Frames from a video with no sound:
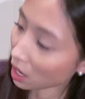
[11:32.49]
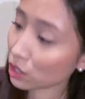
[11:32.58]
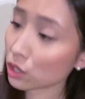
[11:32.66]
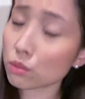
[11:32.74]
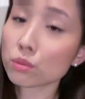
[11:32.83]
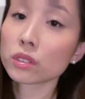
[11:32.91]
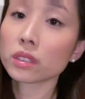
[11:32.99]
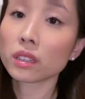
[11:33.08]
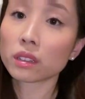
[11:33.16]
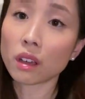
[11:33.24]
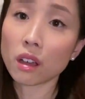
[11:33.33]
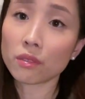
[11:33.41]
I just really
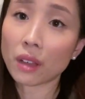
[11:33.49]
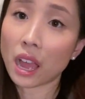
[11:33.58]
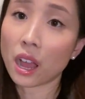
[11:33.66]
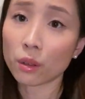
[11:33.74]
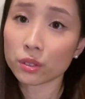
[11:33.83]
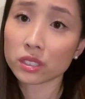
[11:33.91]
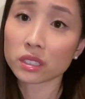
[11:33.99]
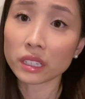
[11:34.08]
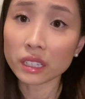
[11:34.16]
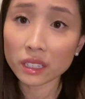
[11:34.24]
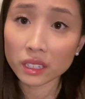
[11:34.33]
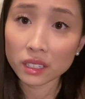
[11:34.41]
love how
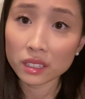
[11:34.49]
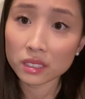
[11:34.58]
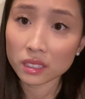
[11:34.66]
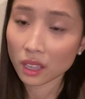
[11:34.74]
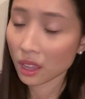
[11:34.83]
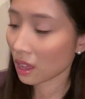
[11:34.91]
sleek it is